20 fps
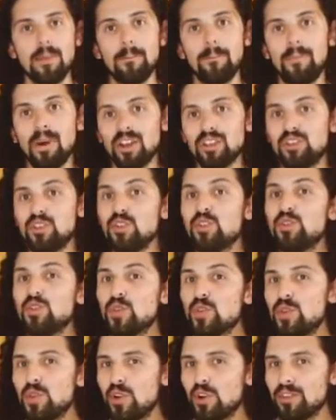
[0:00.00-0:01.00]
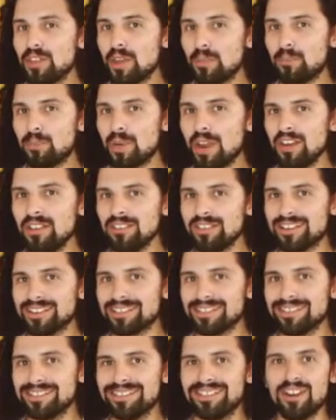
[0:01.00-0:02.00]
but you do know the
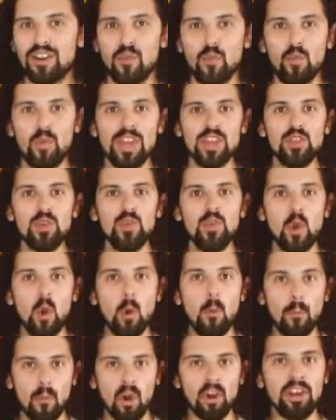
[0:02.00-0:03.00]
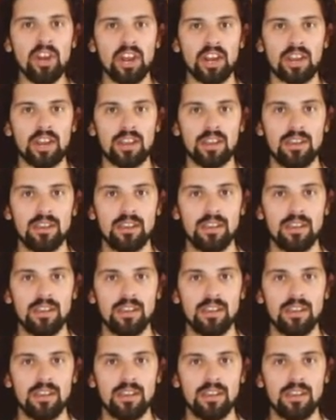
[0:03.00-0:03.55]
product. We do know Monarch.